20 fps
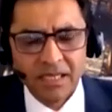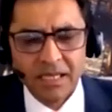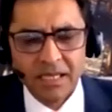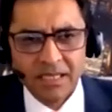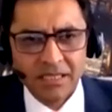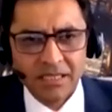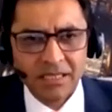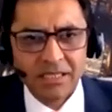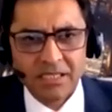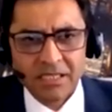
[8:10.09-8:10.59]

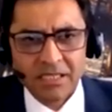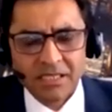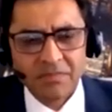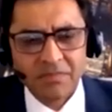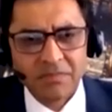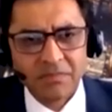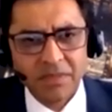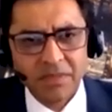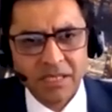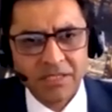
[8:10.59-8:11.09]
As
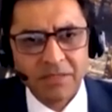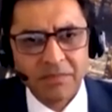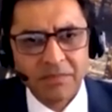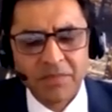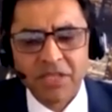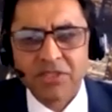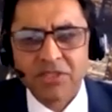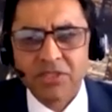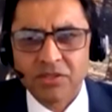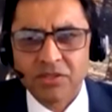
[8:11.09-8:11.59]
the
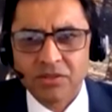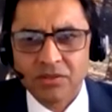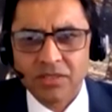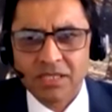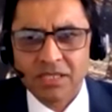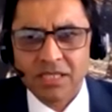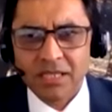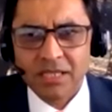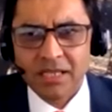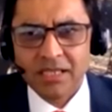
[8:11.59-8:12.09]
pictures on
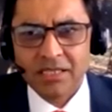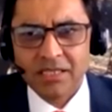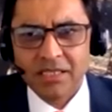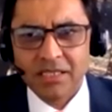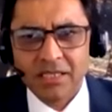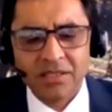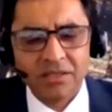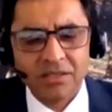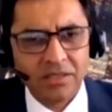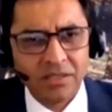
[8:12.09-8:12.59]
this slide
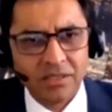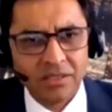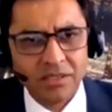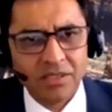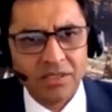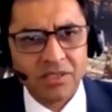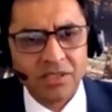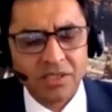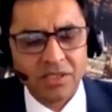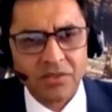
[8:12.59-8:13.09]
tell you an
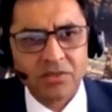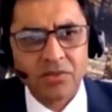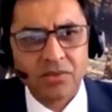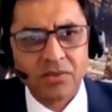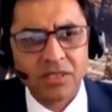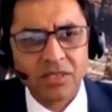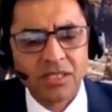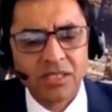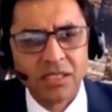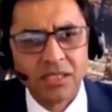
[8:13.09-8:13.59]
interesting
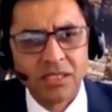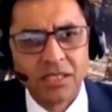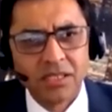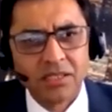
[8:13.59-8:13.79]
story,